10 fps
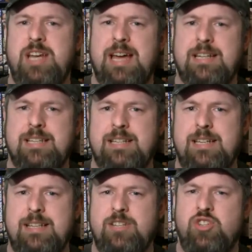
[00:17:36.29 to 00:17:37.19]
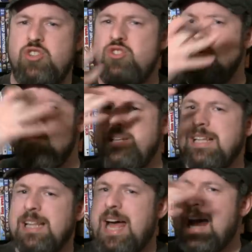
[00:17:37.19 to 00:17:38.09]
acted. And the stupid
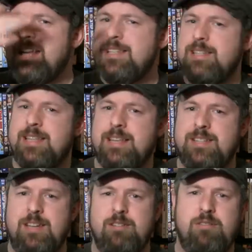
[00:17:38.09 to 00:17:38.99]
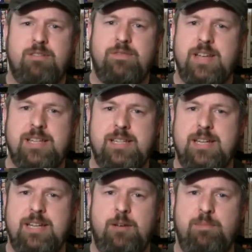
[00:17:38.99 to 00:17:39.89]
glasses they stuck on her face
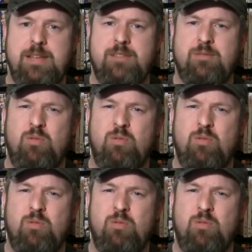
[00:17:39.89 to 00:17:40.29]
didn't help either.